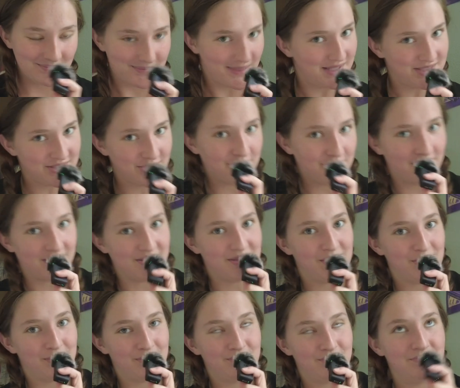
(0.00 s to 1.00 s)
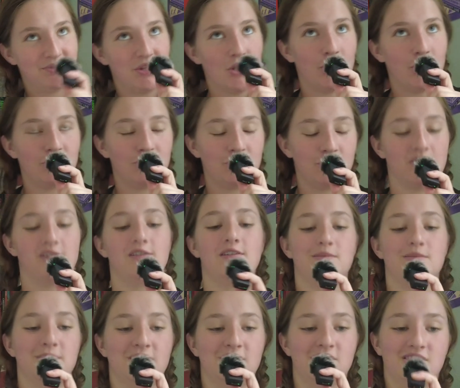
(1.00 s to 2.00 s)
Pesto.fresno, also known as
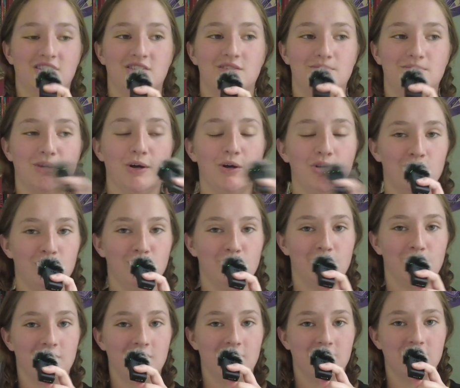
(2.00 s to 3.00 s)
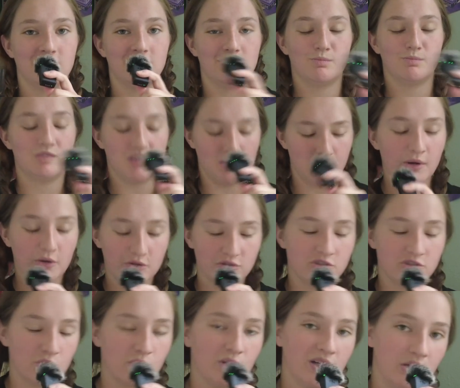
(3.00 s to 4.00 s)
Maris, also known as the most
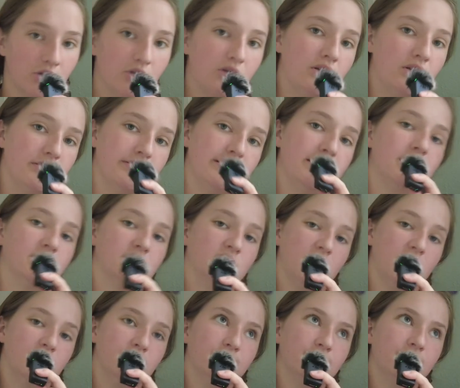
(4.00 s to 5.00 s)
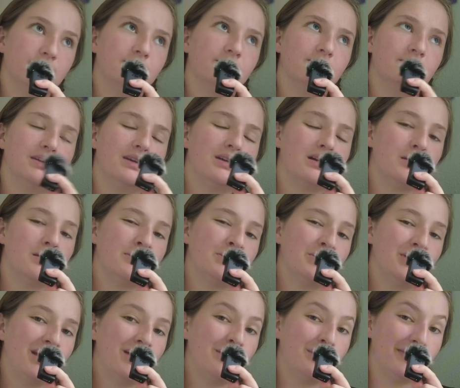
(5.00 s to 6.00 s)
annoying girl on the internet, and I'm
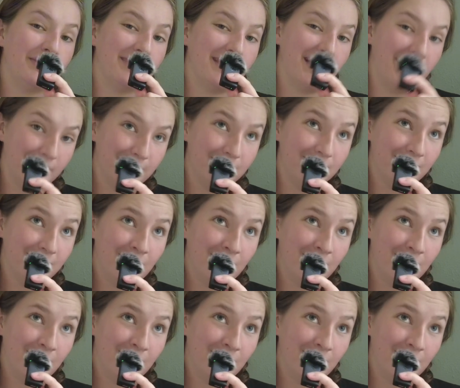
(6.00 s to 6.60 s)
okay with that.